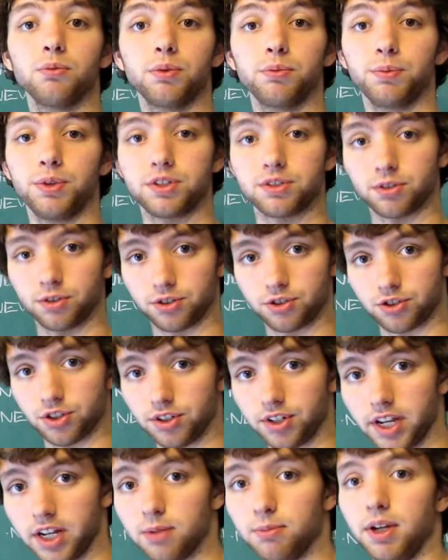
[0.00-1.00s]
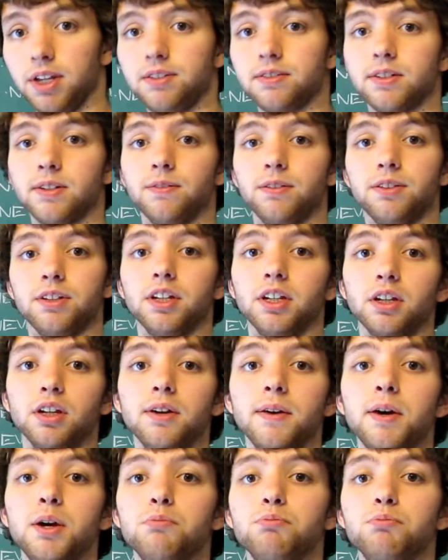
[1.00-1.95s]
when we search the database and everything,